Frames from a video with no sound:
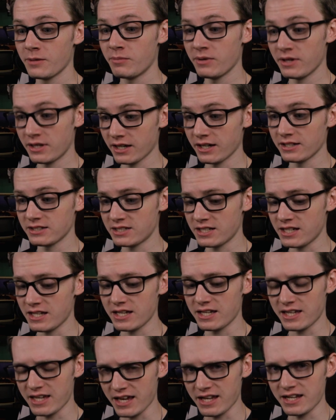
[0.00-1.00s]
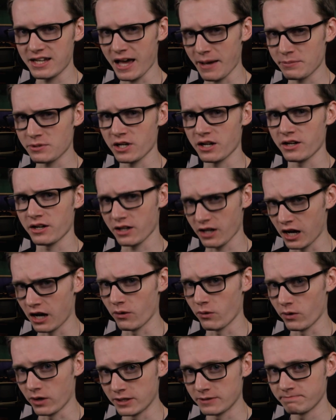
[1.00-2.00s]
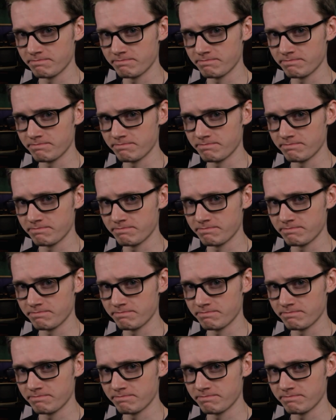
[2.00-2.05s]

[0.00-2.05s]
Because he kidnapped Hanekawa.